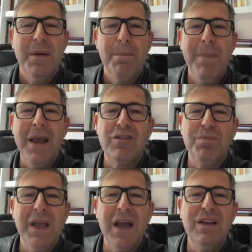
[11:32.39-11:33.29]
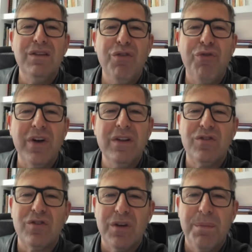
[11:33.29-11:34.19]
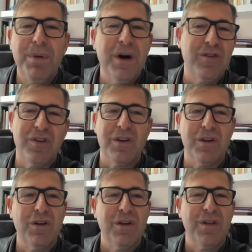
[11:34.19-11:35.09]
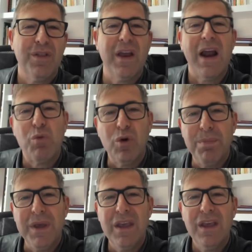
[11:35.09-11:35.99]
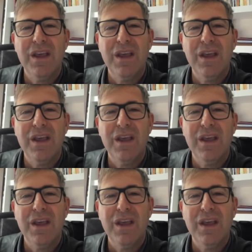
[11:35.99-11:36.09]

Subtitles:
makes me a different person than I would be